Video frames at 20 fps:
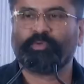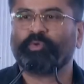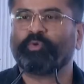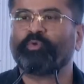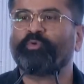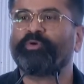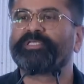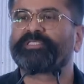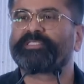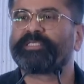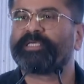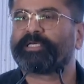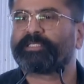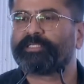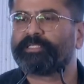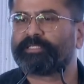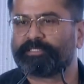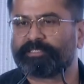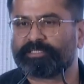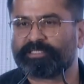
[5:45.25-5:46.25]
Who is the
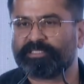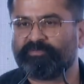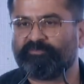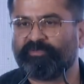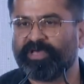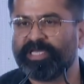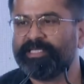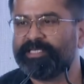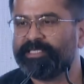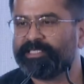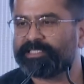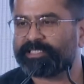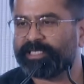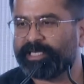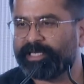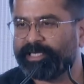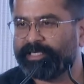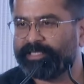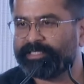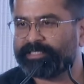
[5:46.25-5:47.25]
others? When he
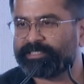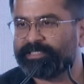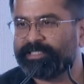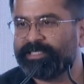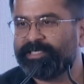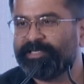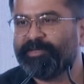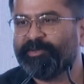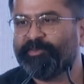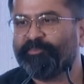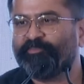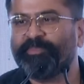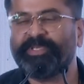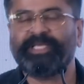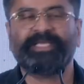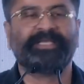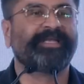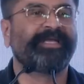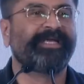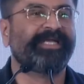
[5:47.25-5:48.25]
says,
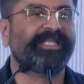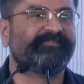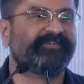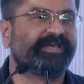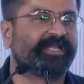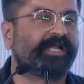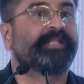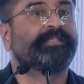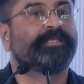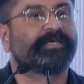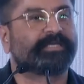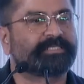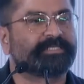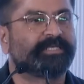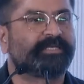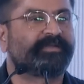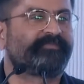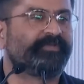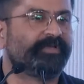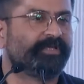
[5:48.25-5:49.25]
be greedy when others
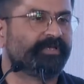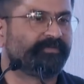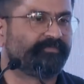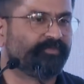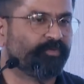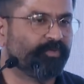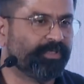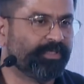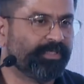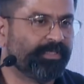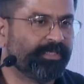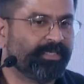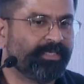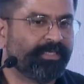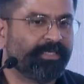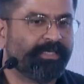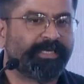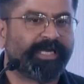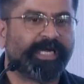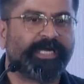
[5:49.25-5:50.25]
are fearful
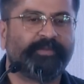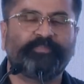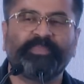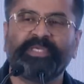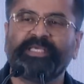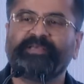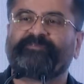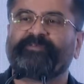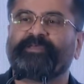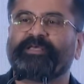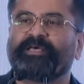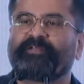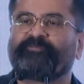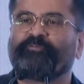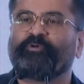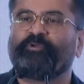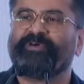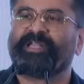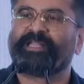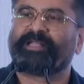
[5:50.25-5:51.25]
and be
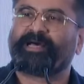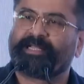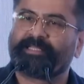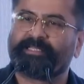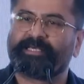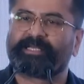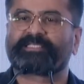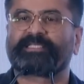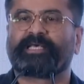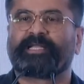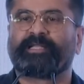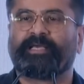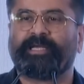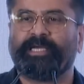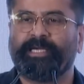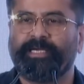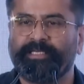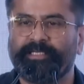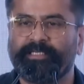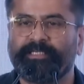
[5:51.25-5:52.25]
fearful when others are
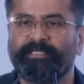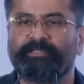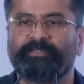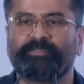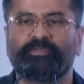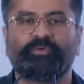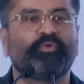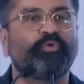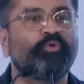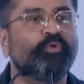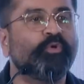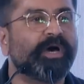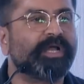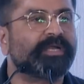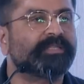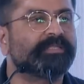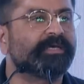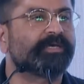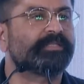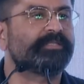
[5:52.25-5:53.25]
greedy, who
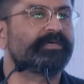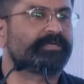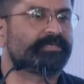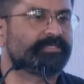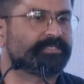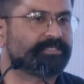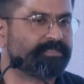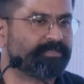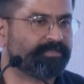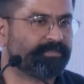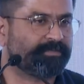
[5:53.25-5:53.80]
are the others?